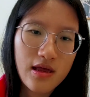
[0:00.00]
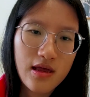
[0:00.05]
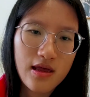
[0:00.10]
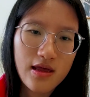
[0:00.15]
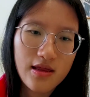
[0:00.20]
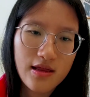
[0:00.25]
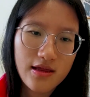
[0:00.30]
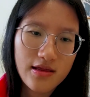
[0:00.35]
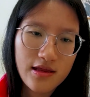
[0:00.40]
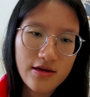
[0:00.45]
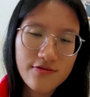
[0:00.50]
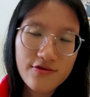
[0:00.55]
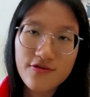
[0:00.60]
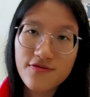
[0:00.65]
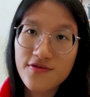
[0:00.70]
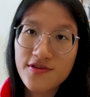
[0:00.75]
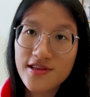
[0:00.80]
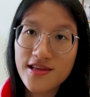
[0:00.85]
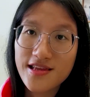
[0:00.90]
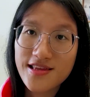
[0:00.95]
and I never
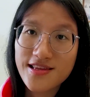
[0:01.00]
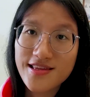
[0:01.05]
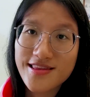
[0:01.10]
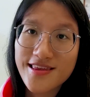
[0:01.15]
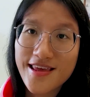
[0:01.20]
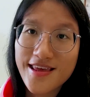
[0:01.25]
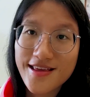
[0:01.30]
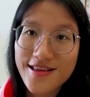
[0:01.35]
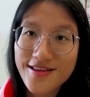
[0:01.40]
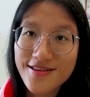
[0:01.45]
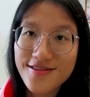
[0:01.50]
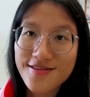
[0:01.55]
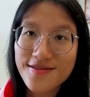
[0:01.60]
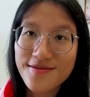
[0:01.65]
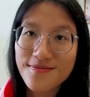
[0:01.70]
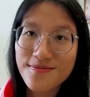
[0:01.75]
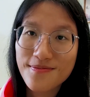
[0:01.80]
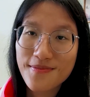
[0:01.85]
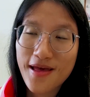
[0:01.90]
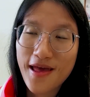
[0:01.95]
read anything
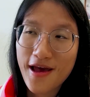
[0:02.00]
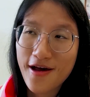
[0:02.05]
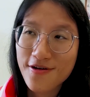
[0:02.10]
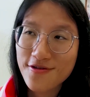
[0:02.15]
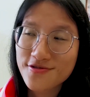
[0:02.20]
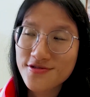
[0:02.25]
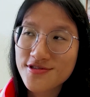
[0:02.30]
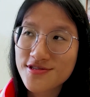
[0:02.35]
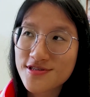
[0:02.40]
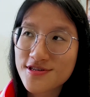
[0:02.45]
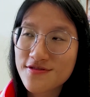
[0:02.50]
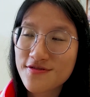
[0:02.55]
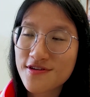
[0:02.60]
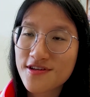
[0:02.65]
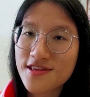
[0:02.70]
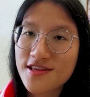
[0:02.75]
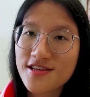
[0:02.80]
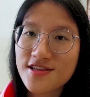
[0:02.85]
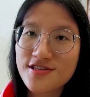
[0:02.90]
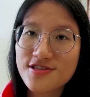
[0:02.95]
else
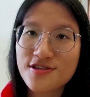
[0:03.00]
already,